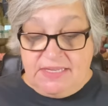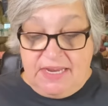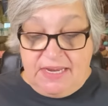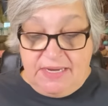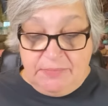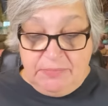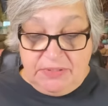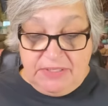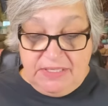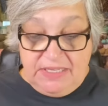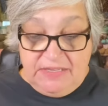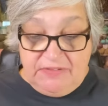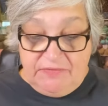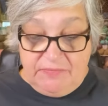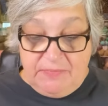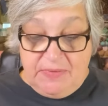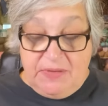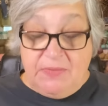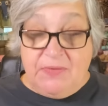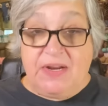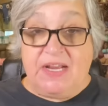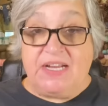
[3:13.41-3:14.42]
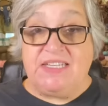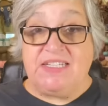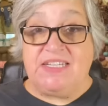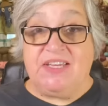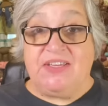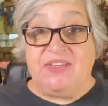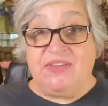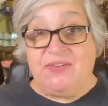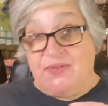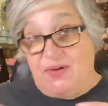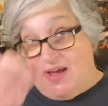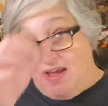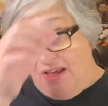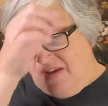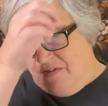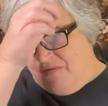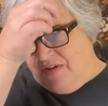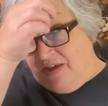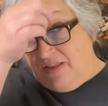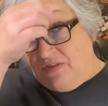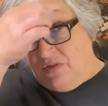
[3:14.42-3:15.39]
And believe me when I tell you, I
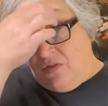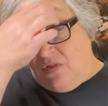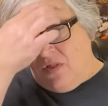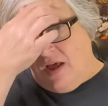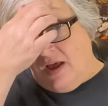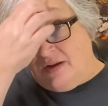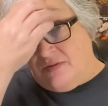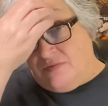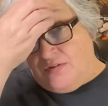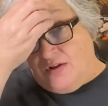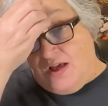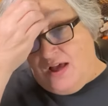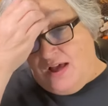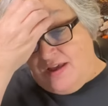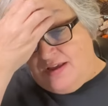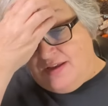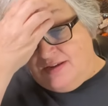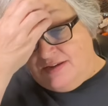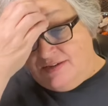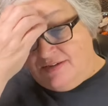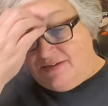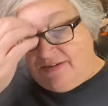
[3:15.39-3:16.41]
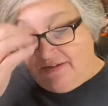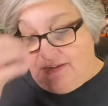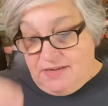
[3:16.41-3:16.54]
have a lot of cotton